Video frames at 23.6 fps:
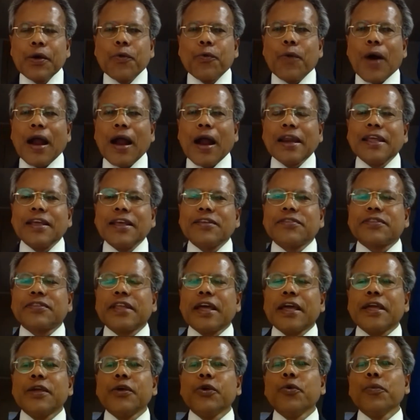One is
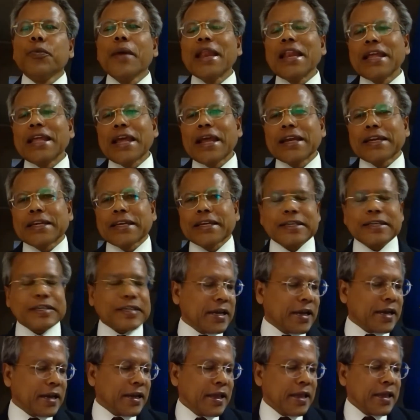the
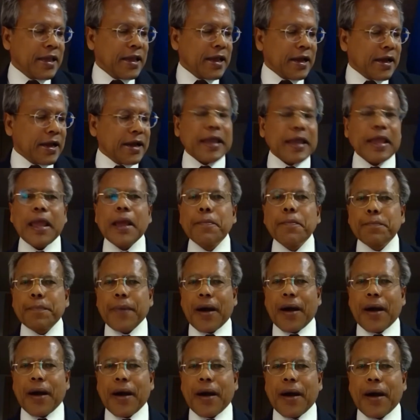humiliated uh,
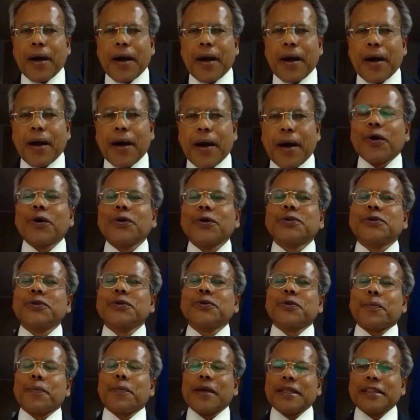empire
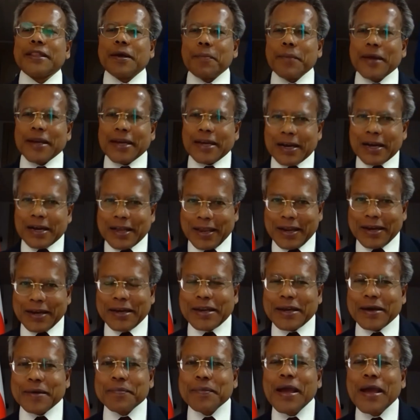wanted to be the middle
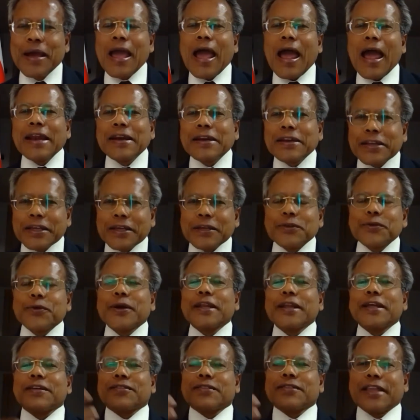kingdom and
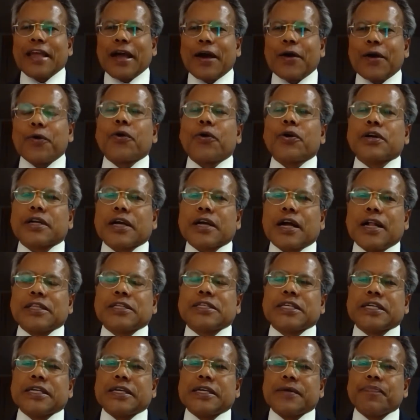rejuvenate their own
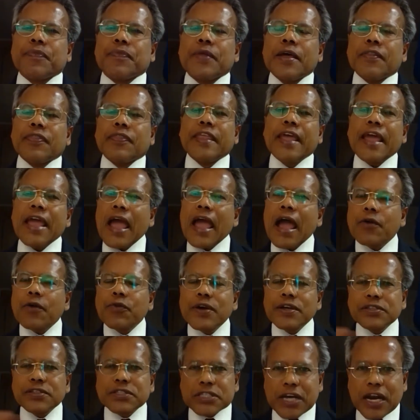culture. They have
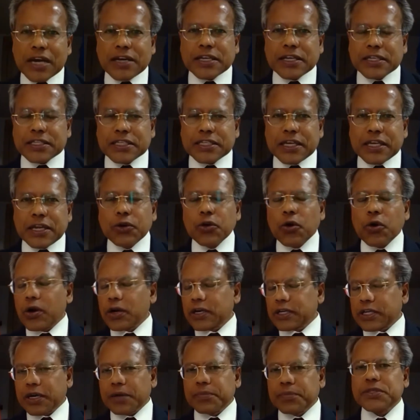a strategy,
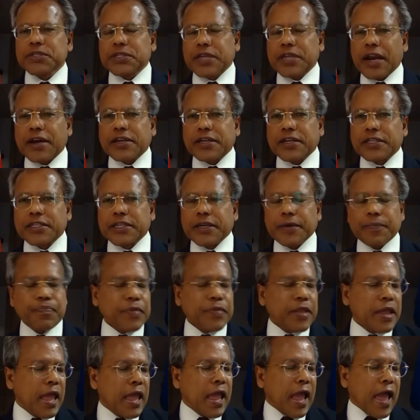long-term strategy.
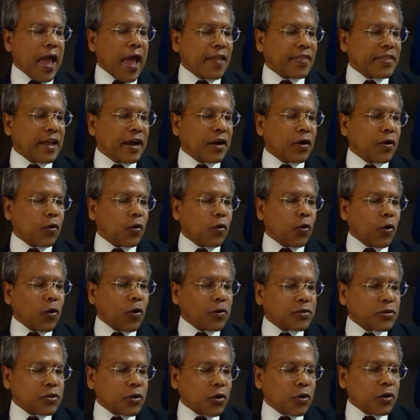And the,
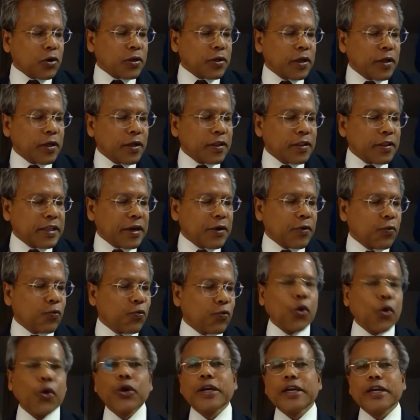also the
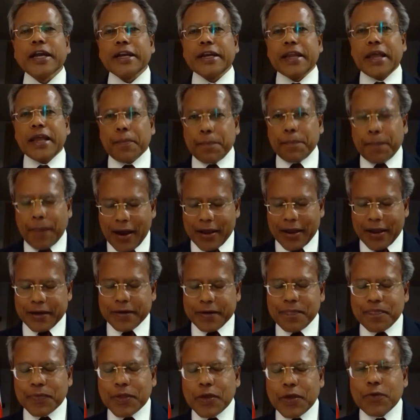wounded
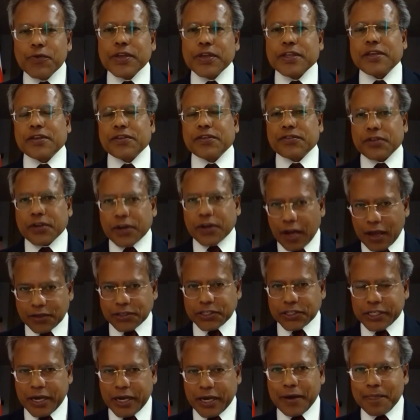empire, which is
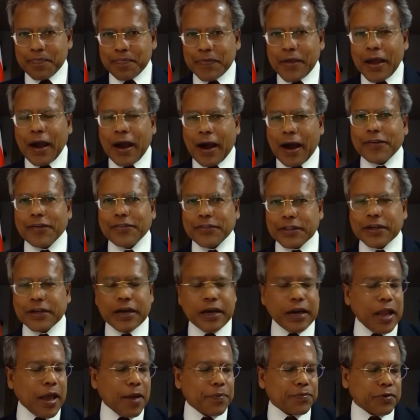Russia after the
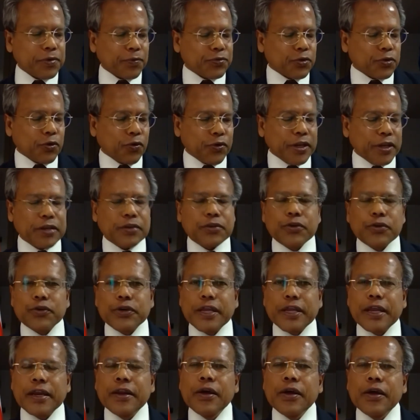collapse of Soviet
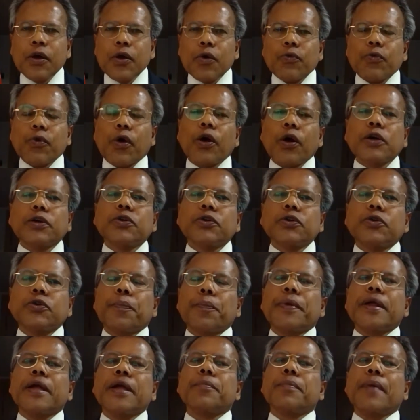Union, wanted to
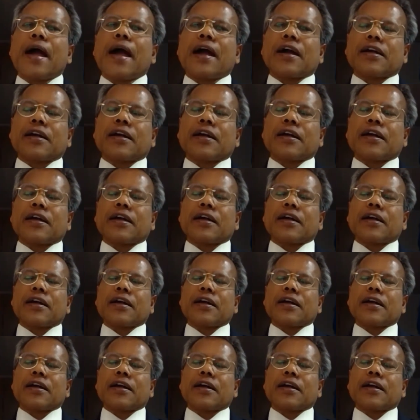bring back the